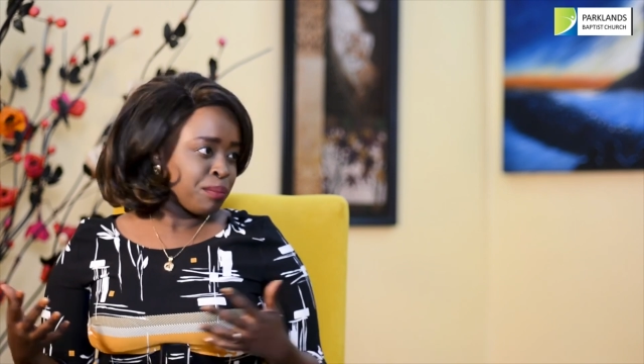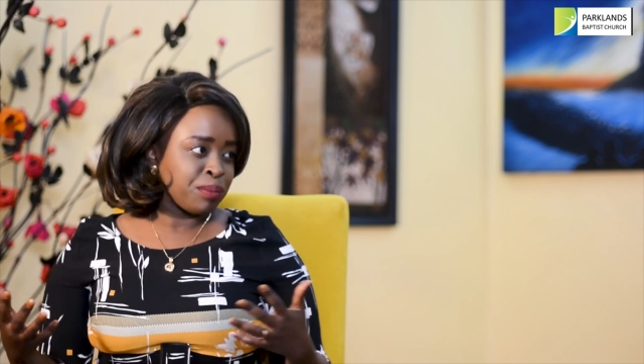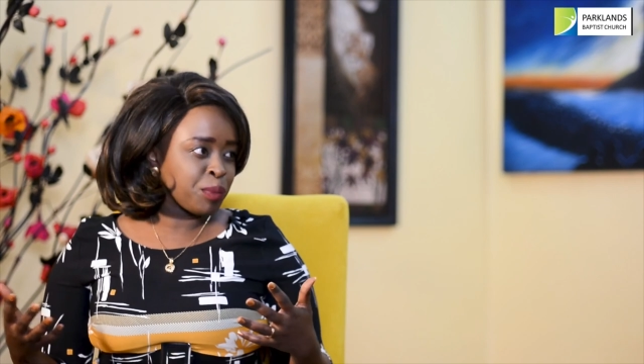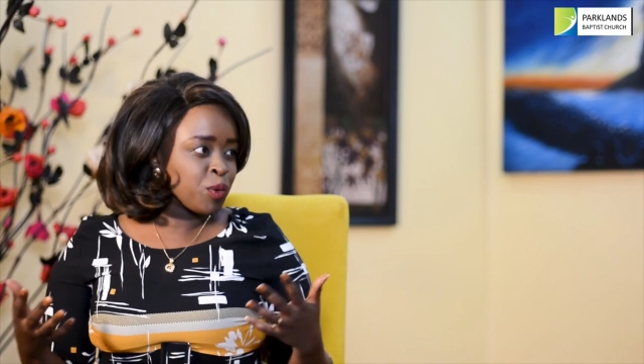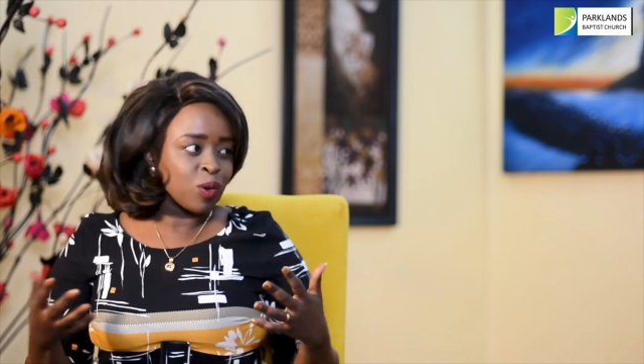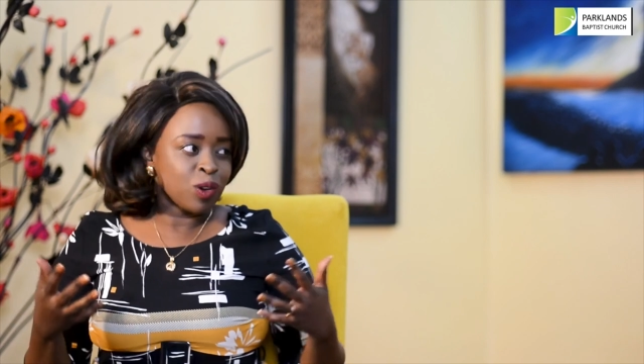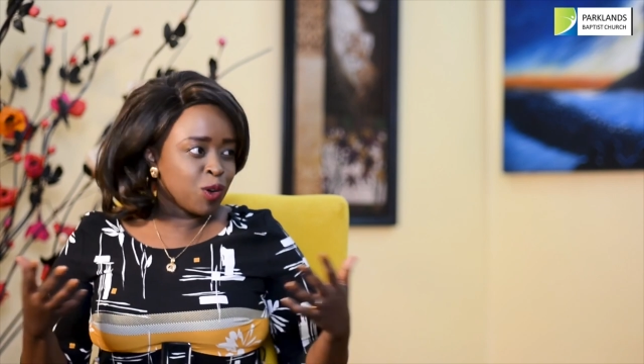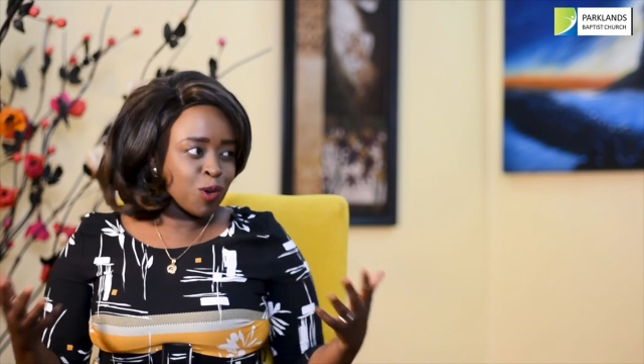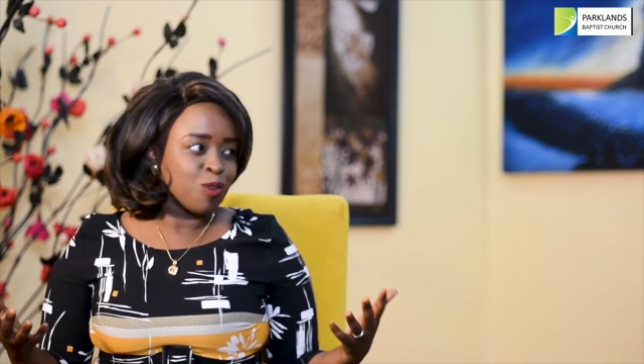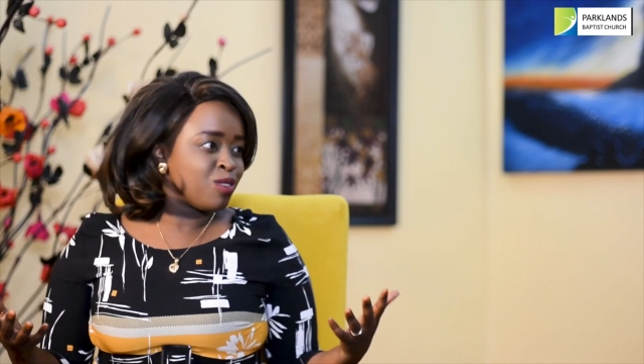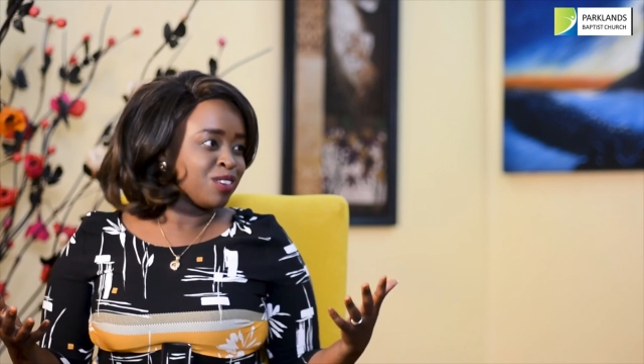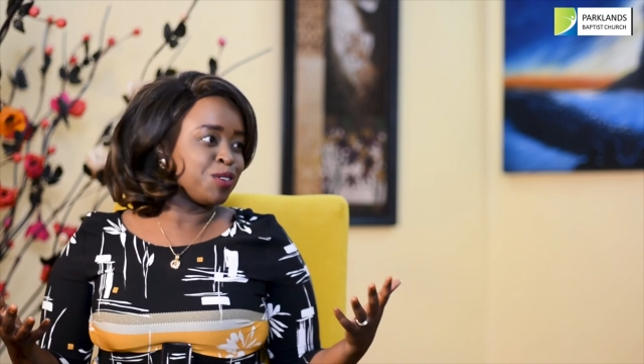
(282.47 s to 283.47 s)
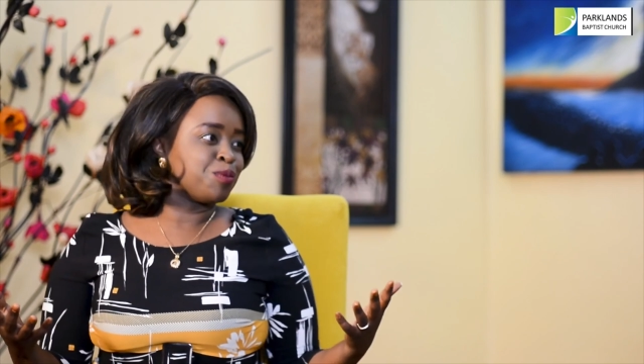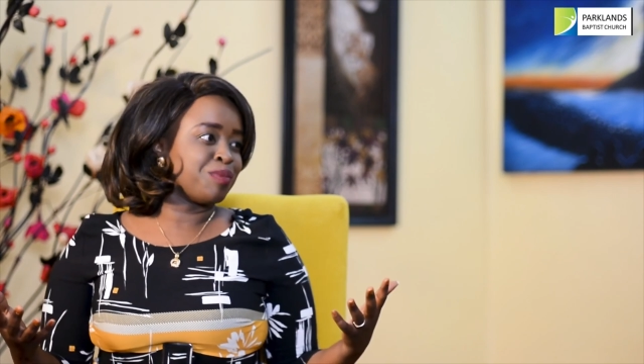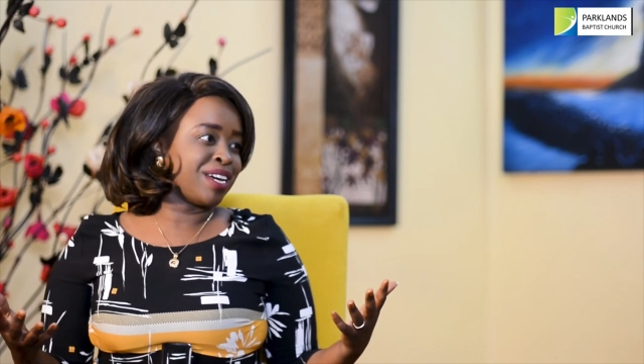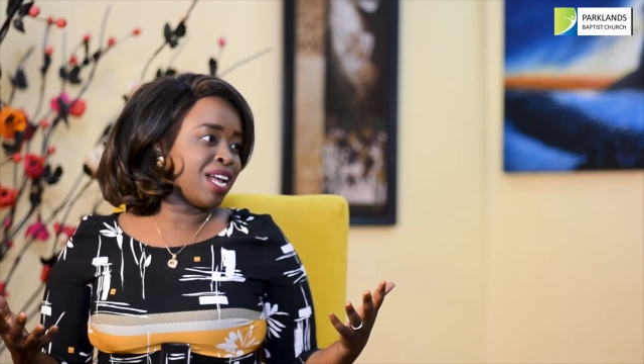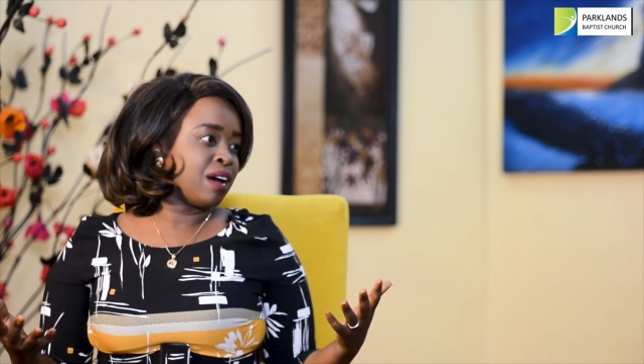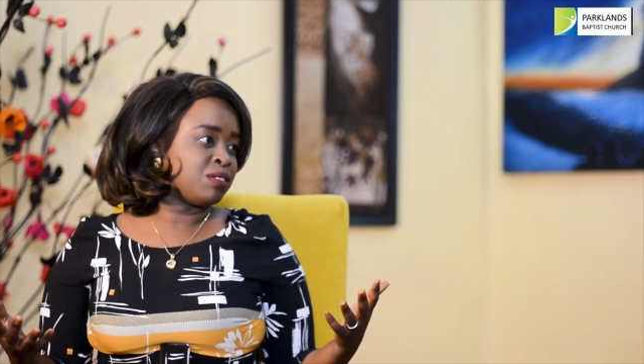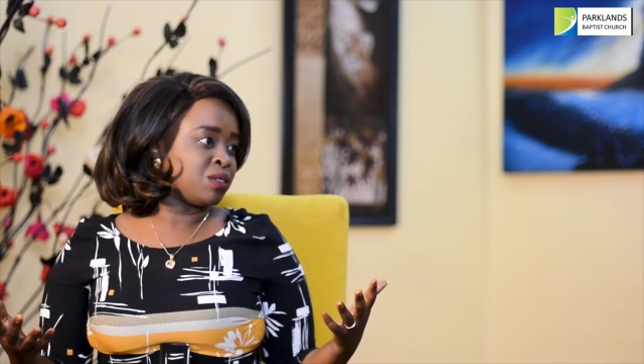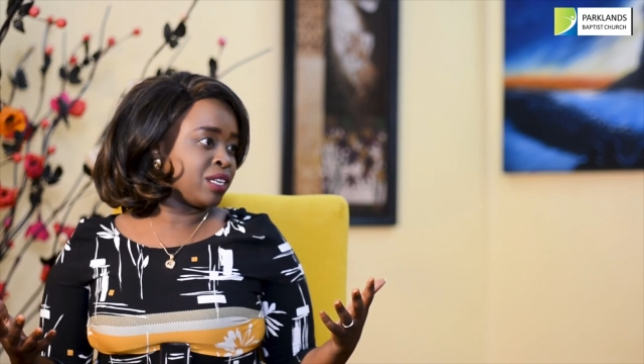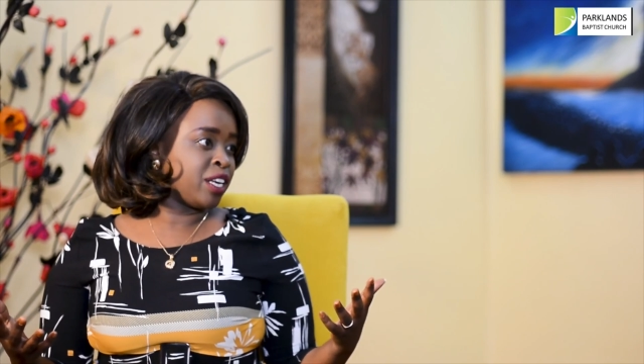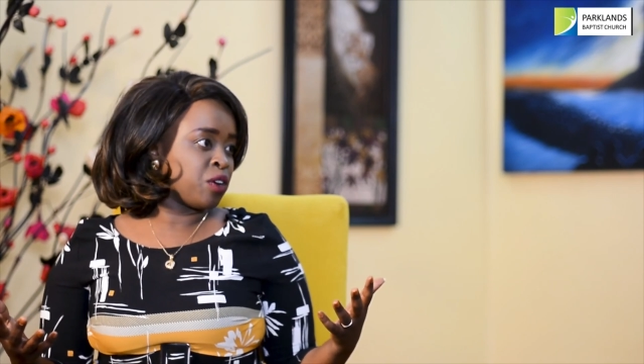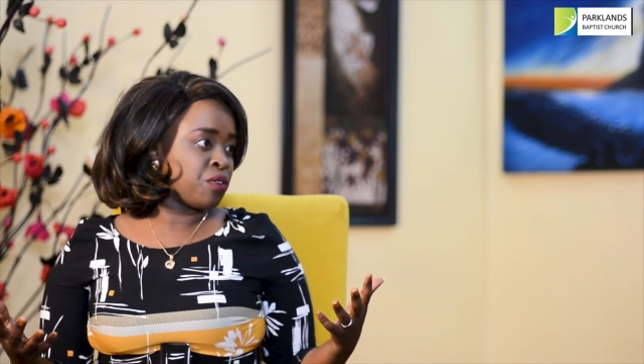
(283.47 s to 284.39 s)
People know you might have to lay